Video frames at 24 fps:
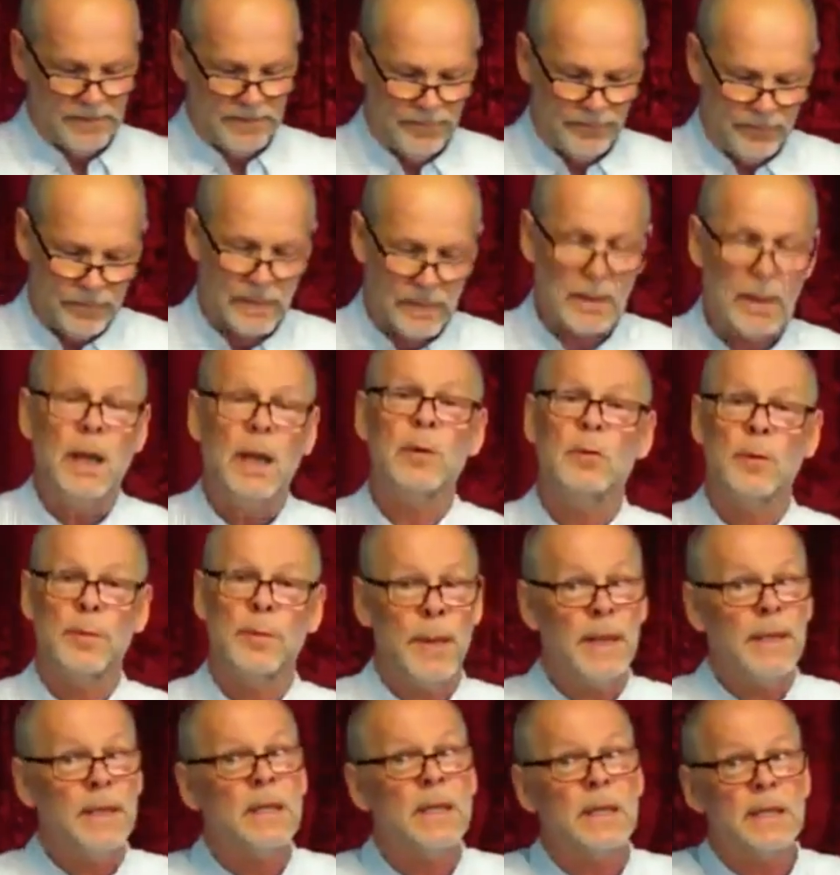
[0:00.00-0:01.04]
He
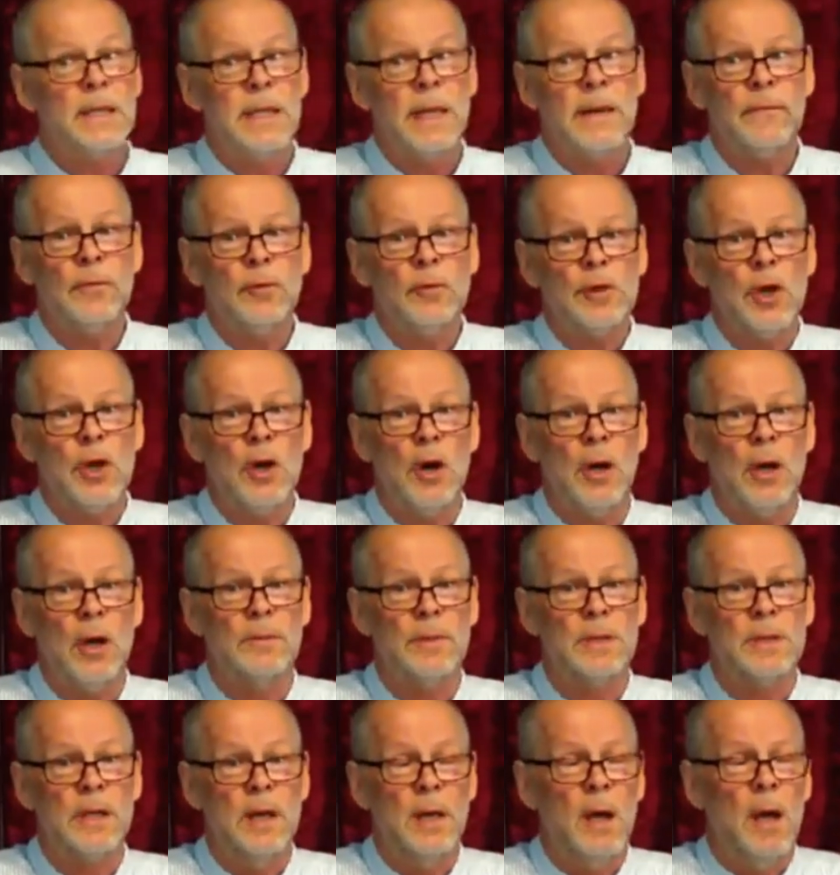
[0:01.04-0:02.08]
repeats it several
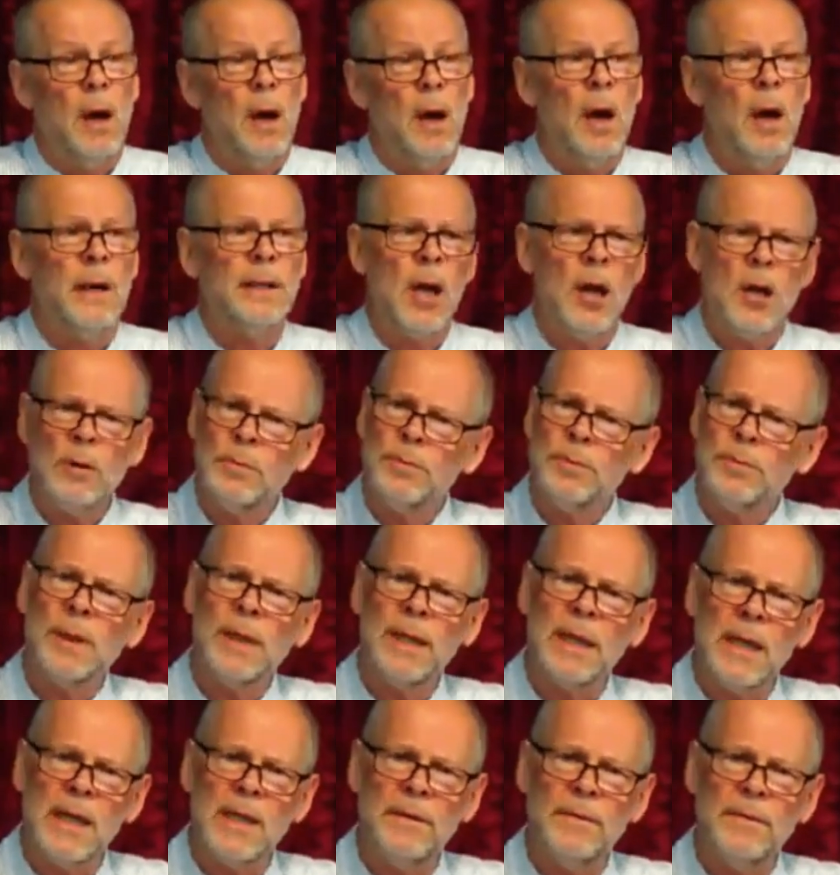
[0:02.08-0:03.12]
times. I don't
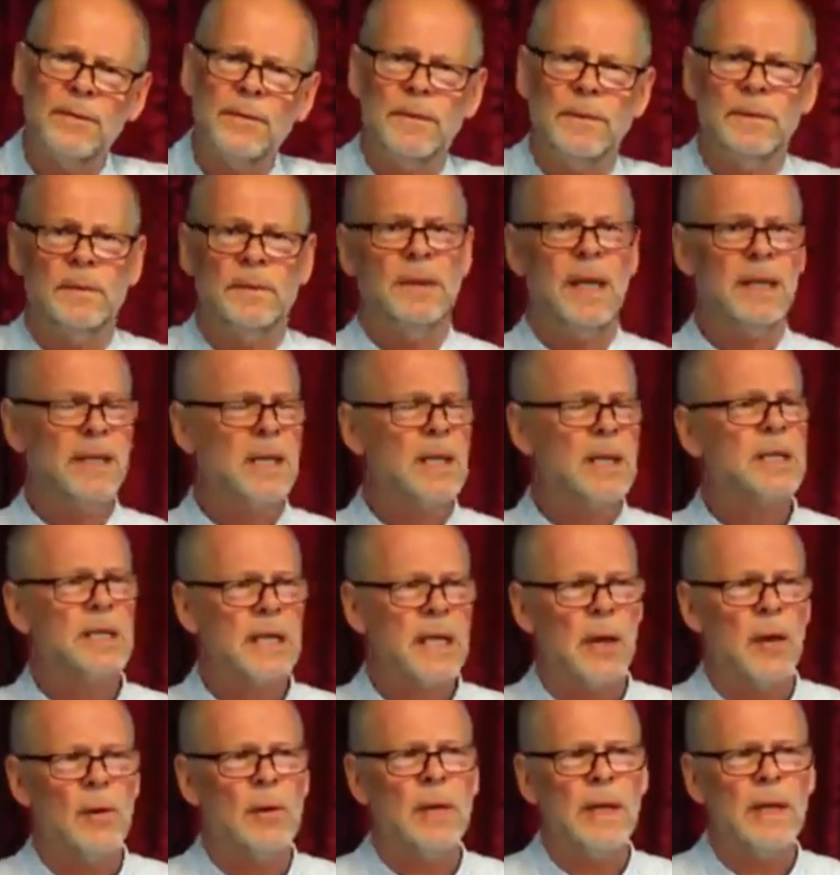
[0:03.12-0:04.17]
believe
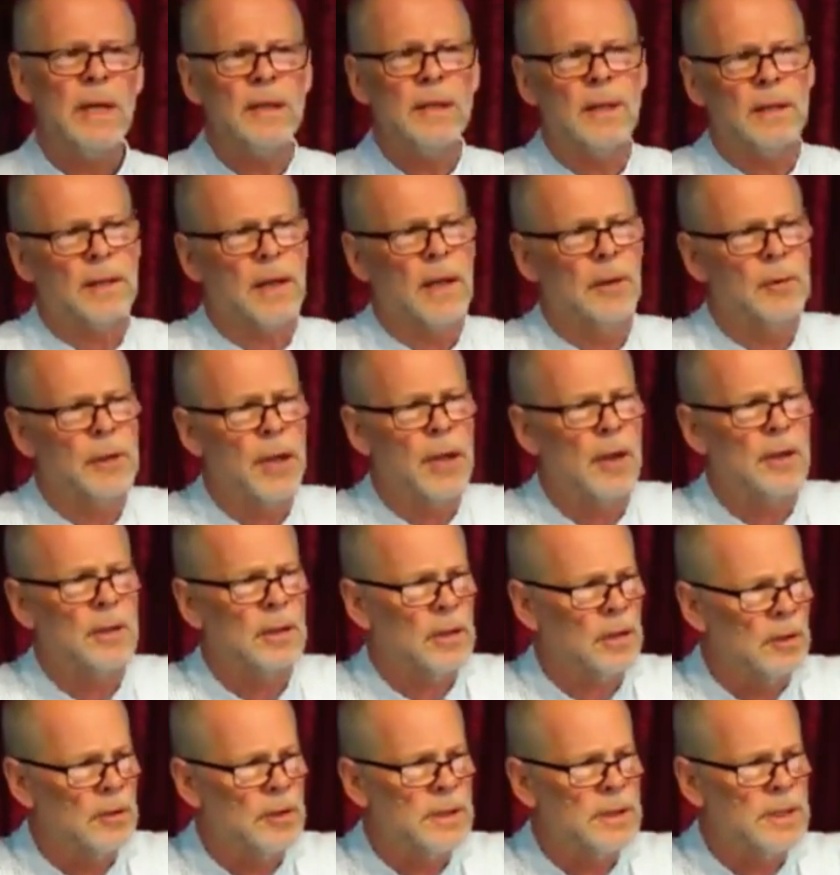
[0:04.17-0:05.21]
necessarily that they were going to
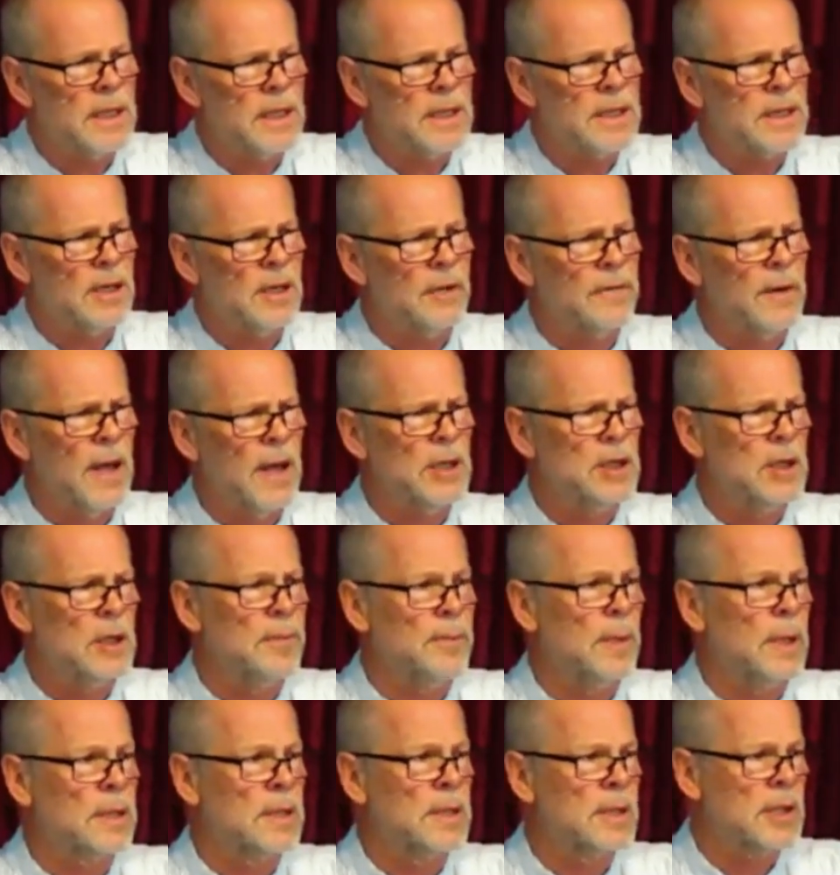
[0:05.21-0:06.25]
lose their salvation,
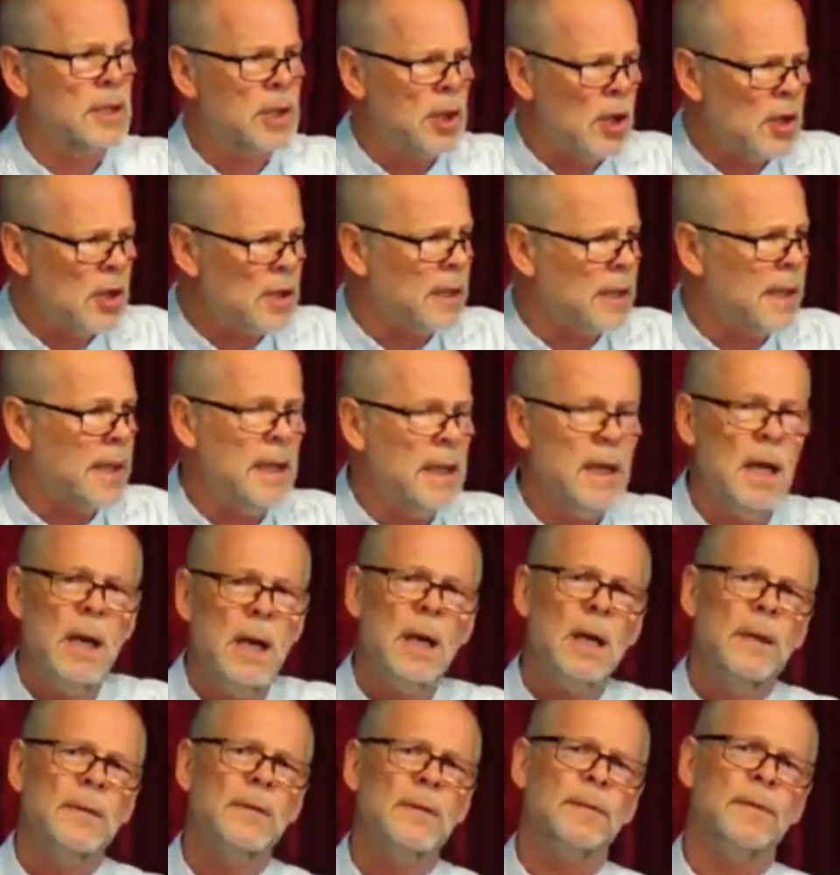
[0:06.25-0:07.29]
but certainly
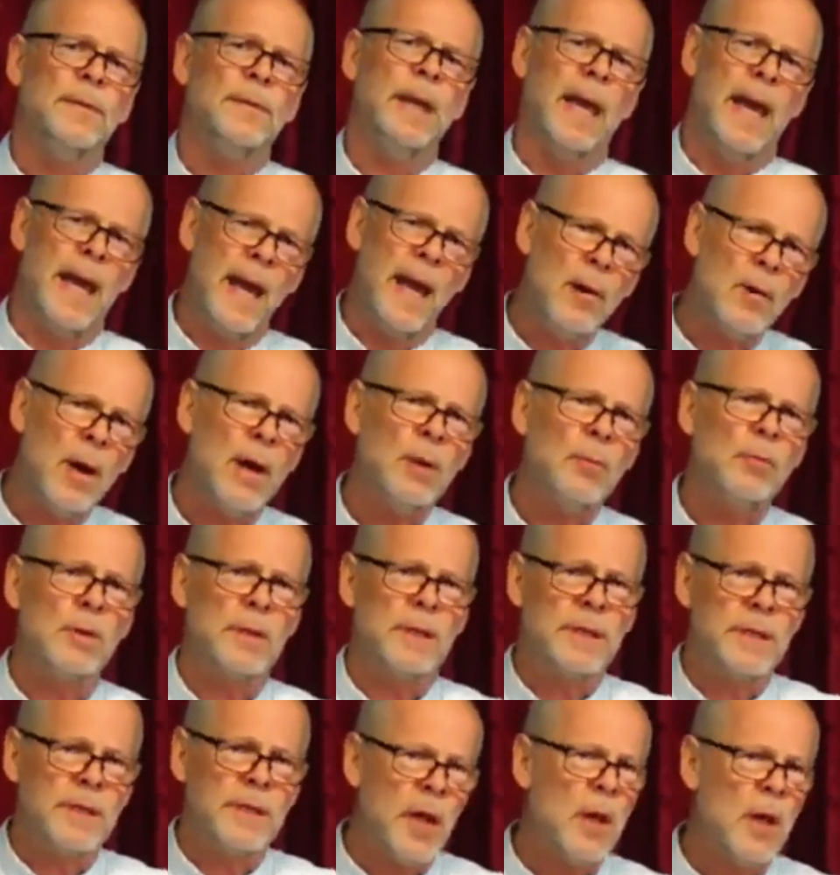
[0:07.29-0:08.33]
the error was
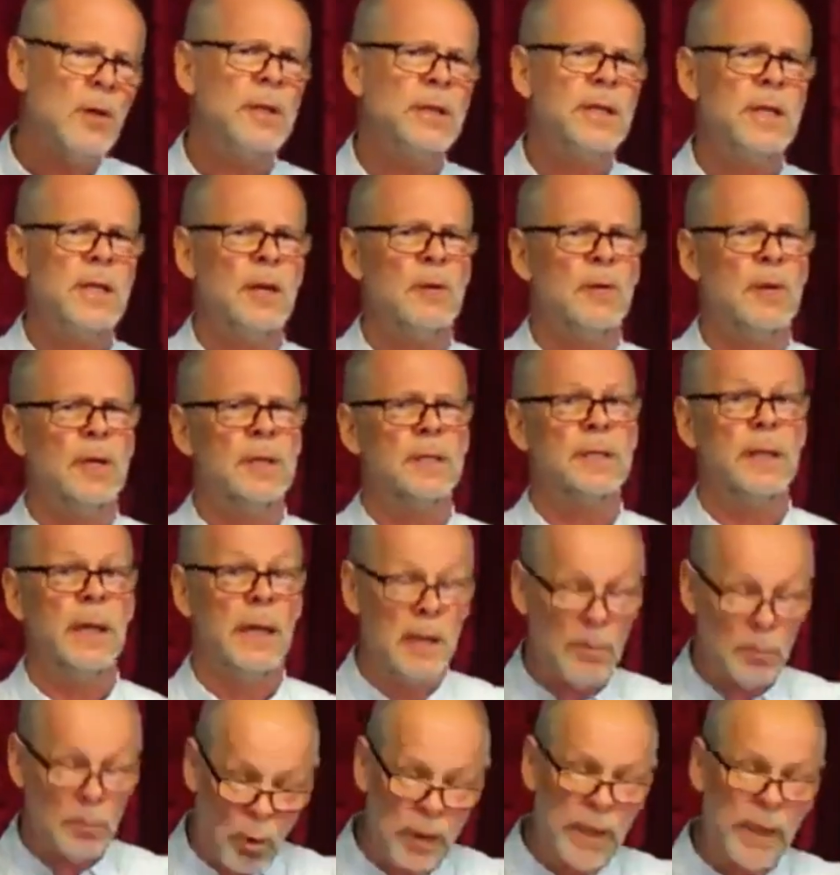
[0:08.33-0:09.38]
so serious that he
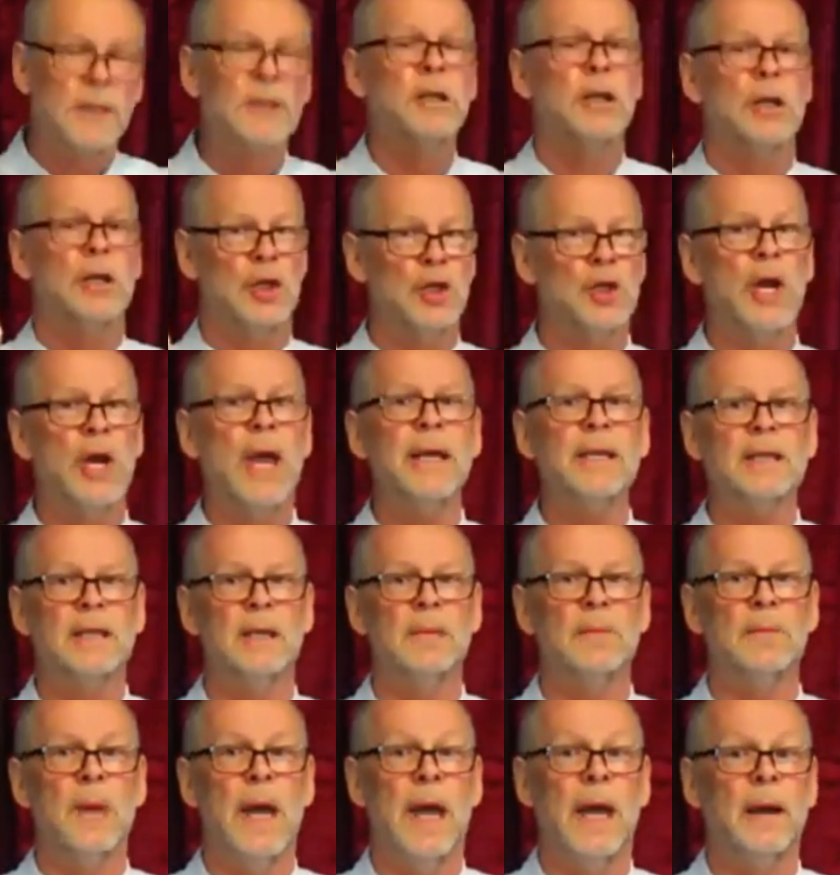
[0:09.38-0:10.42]
wanted to shake them
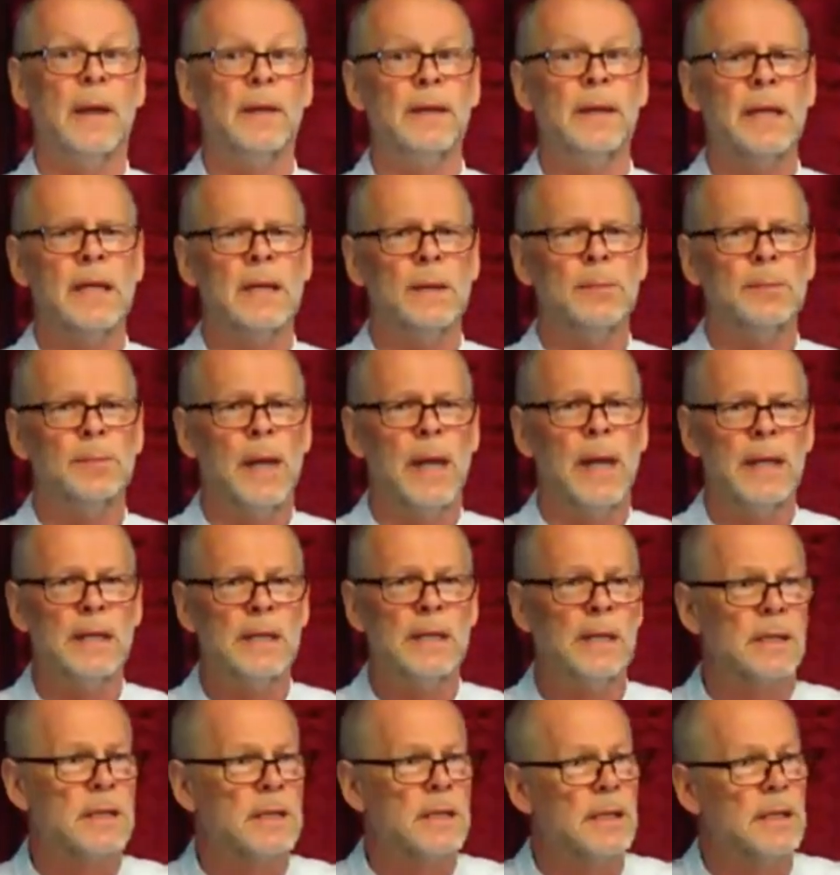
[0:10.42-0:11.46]
out of their
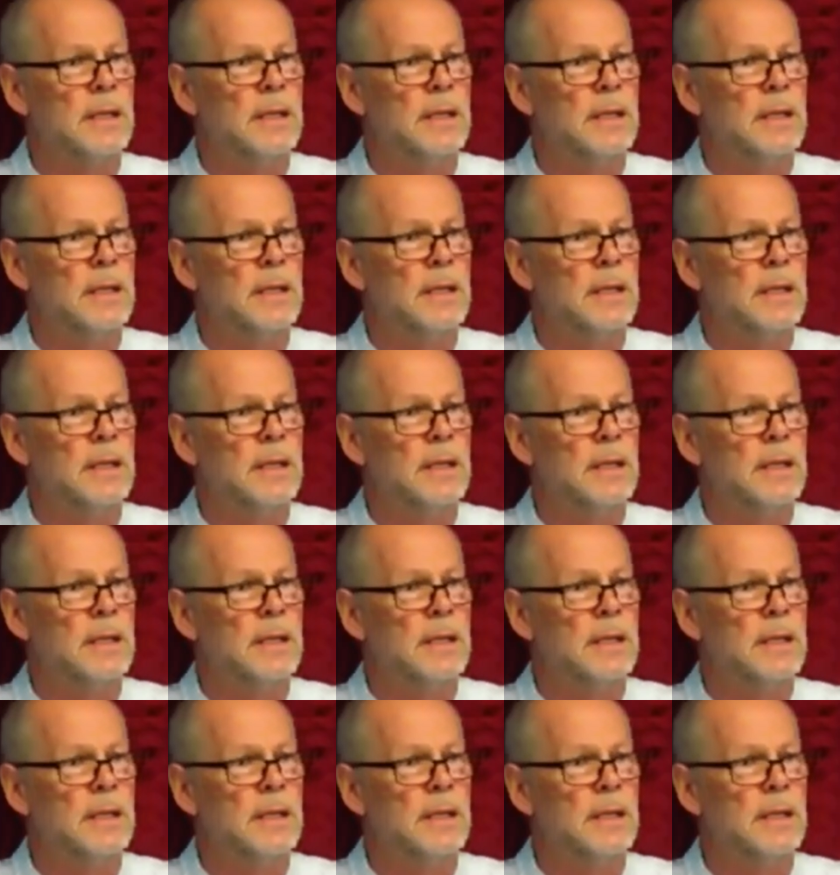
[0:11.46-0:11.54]
complacency,